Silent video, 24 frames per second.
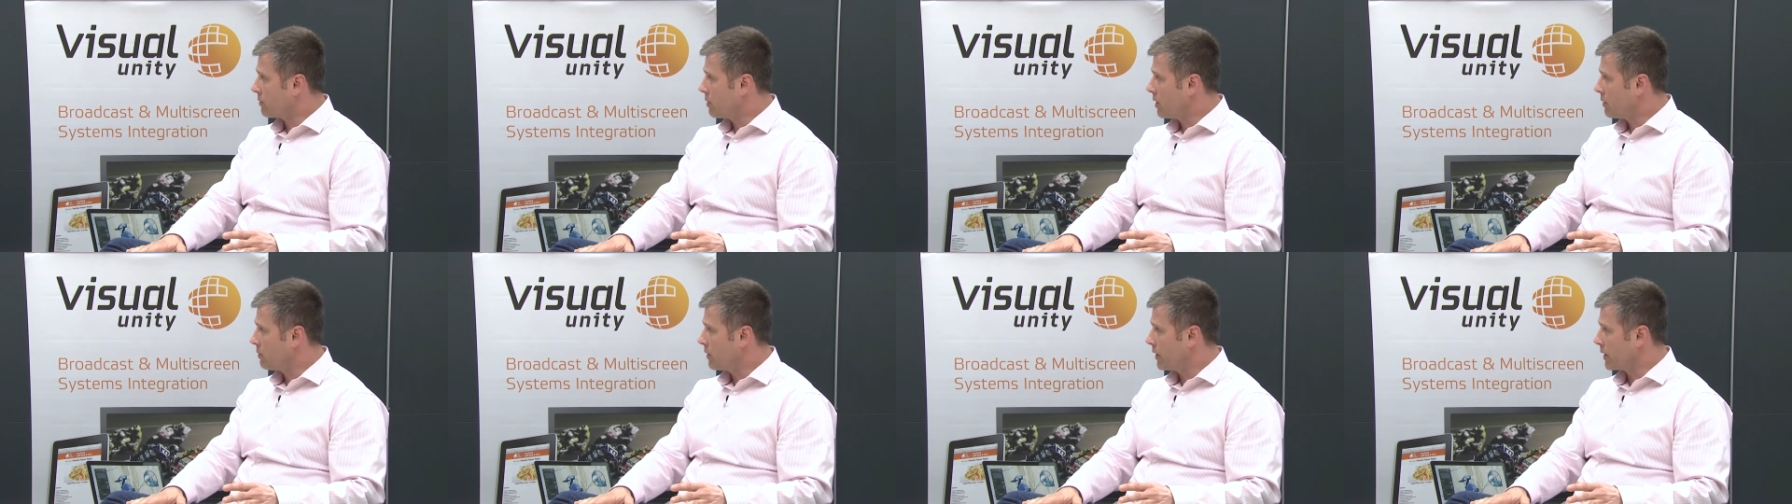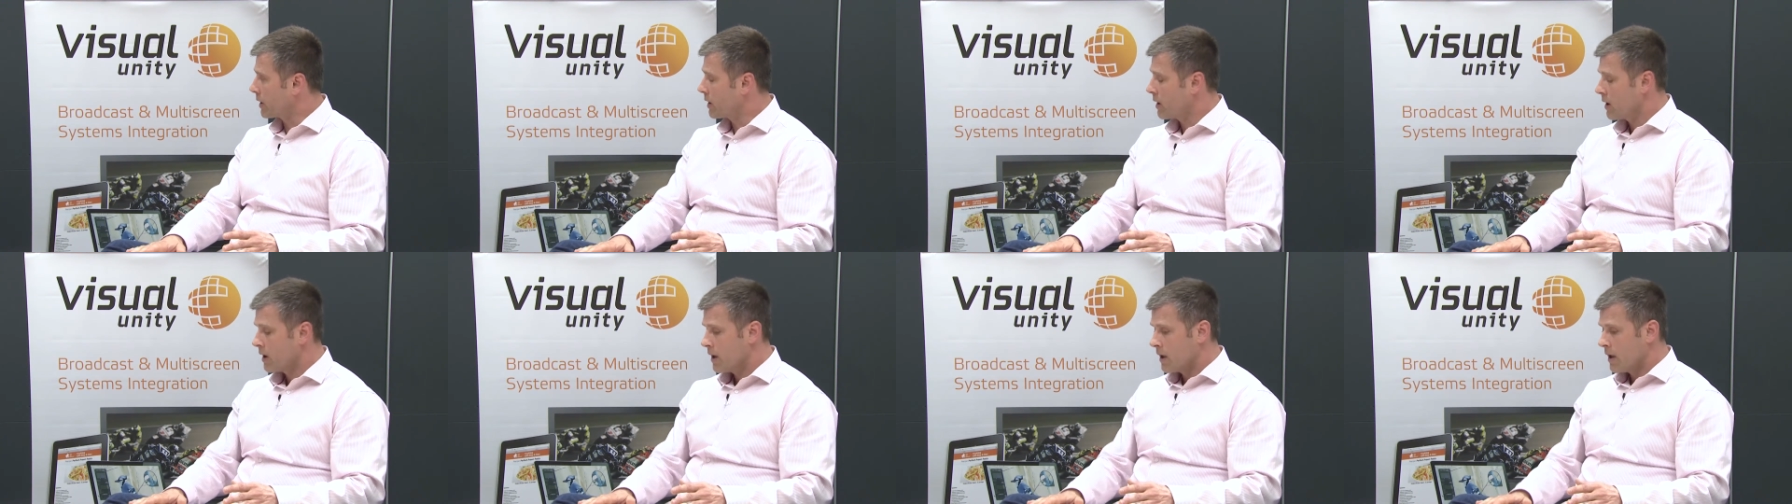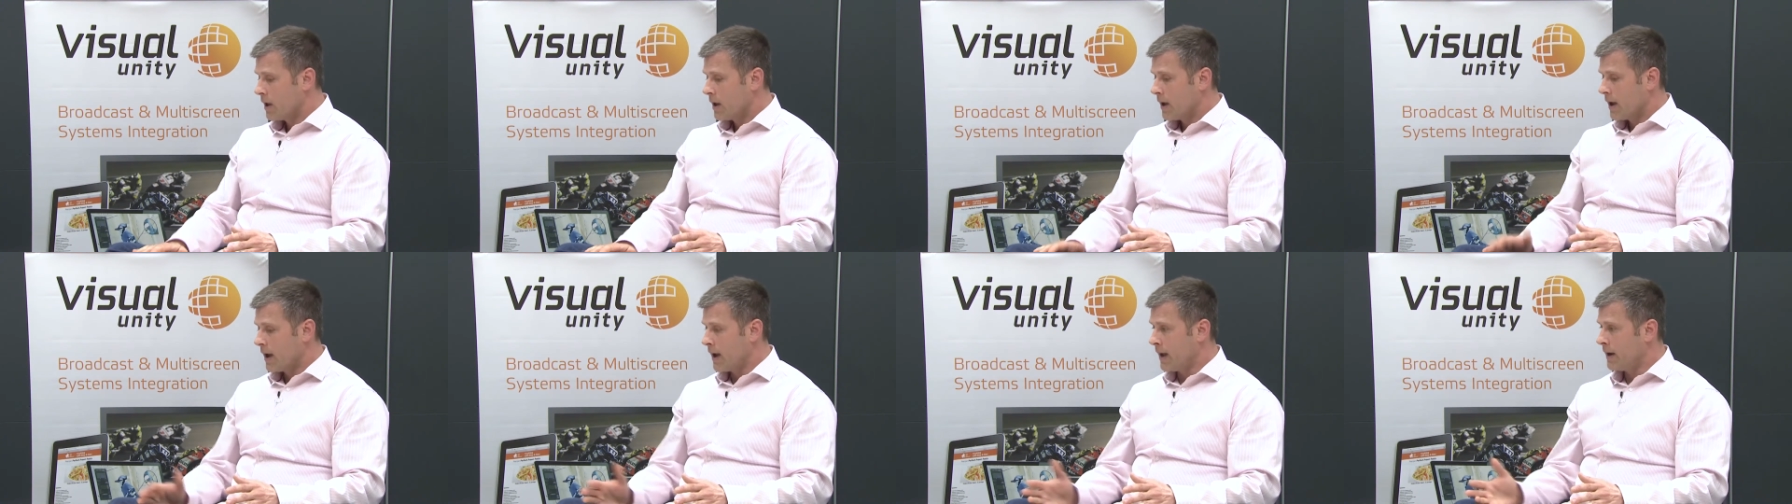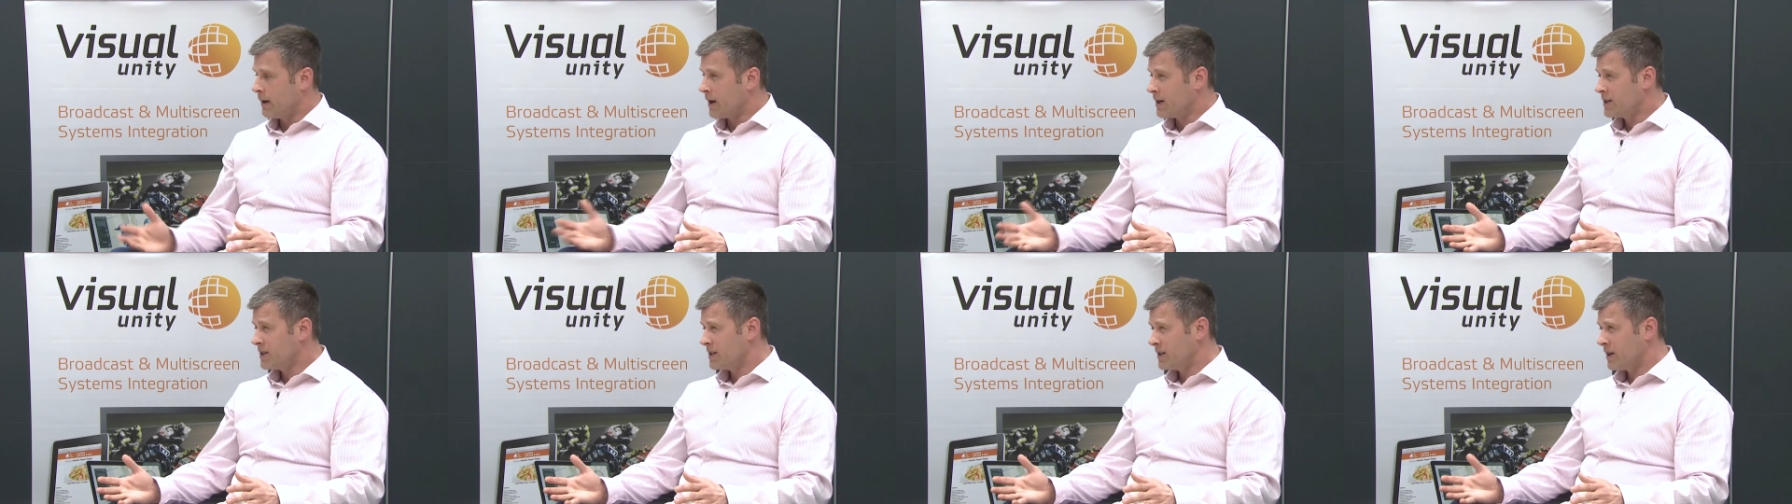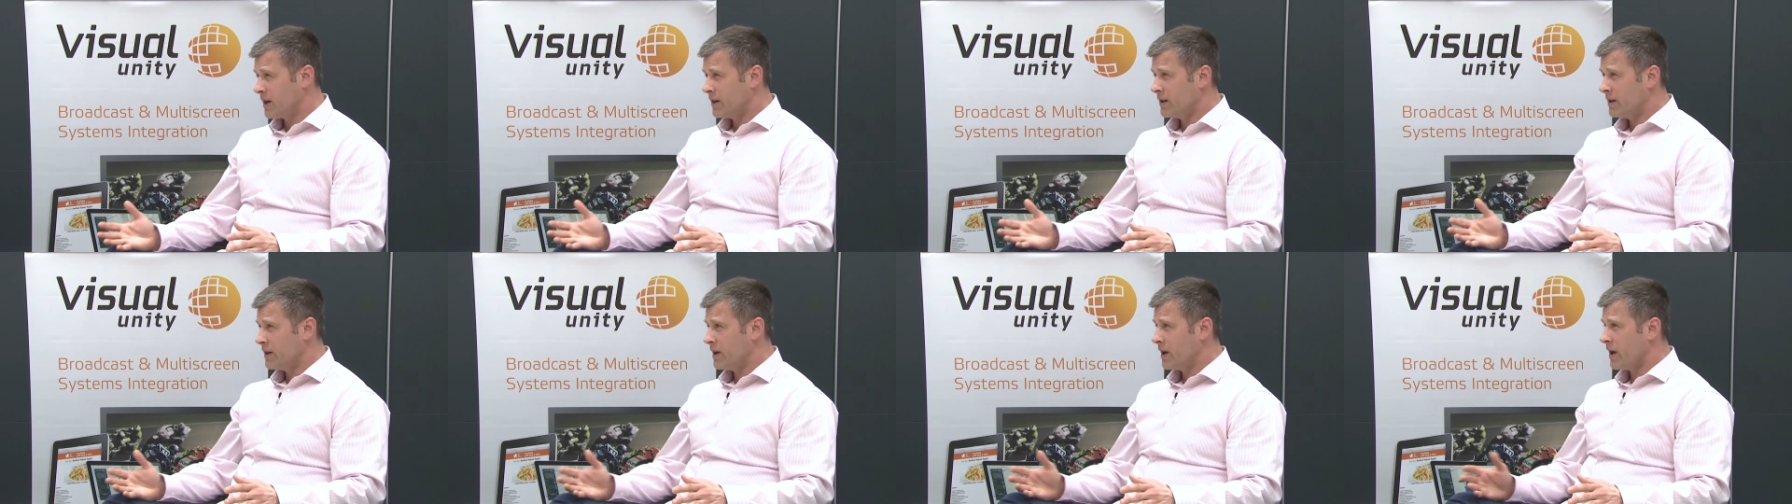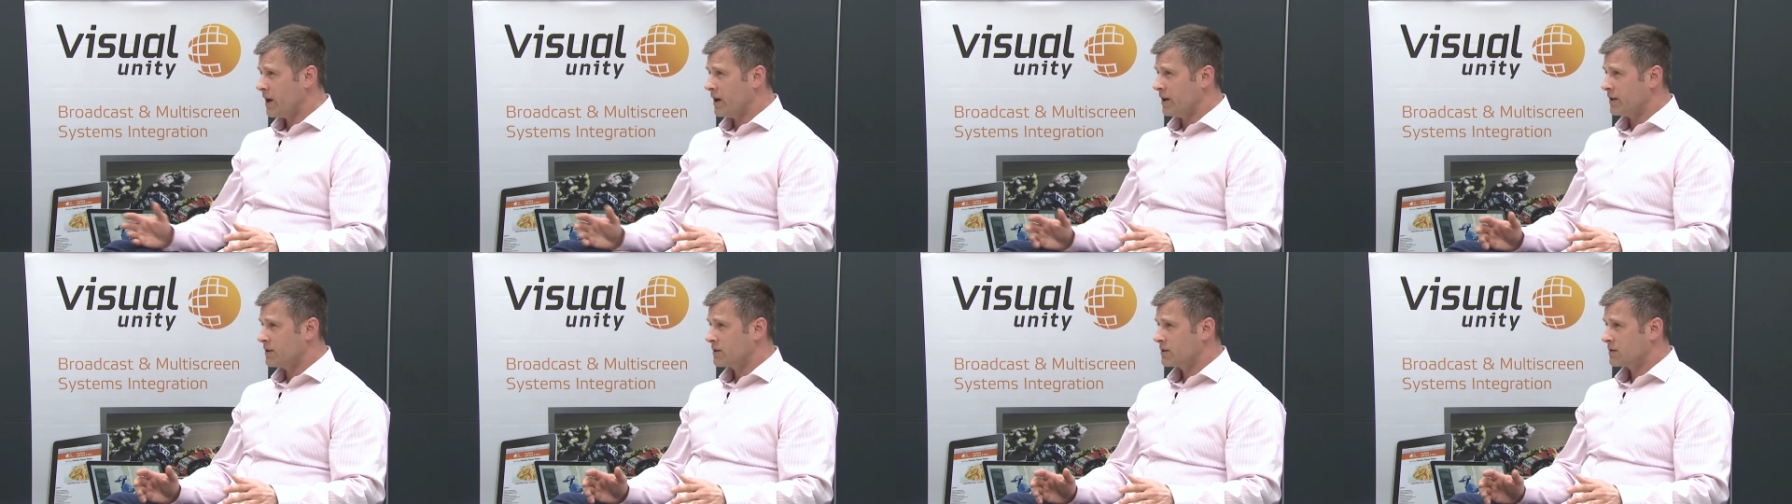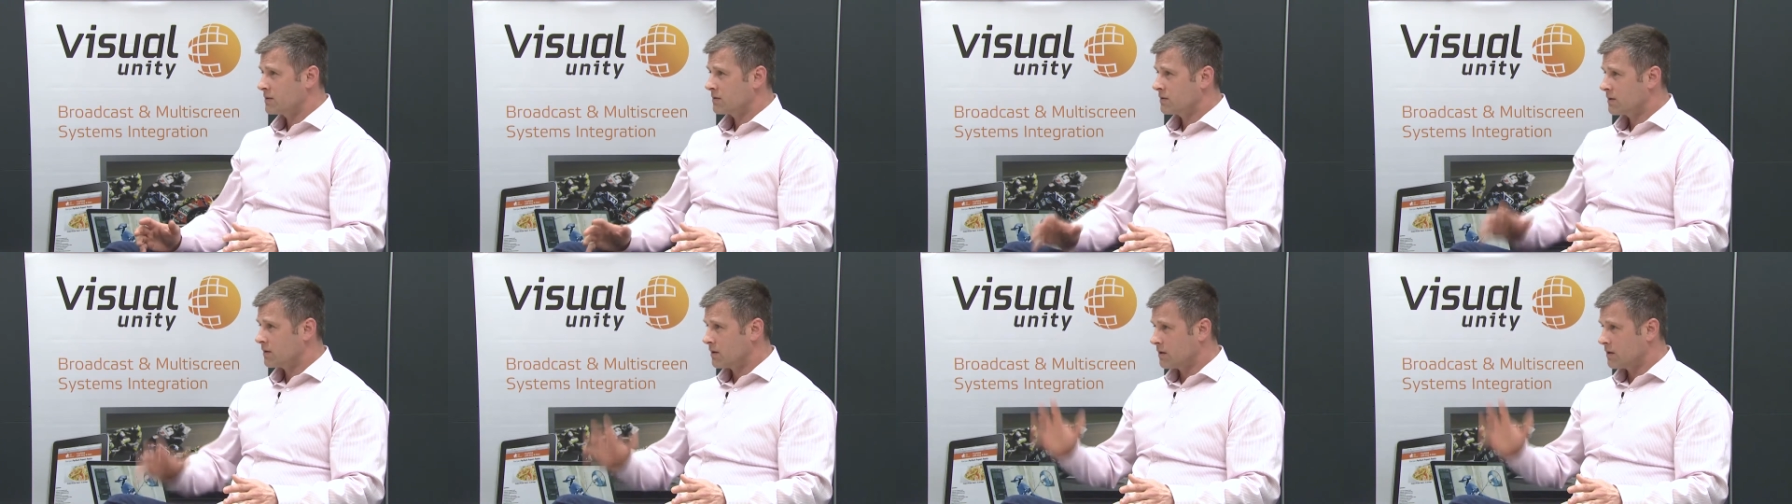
Republic. And 1998,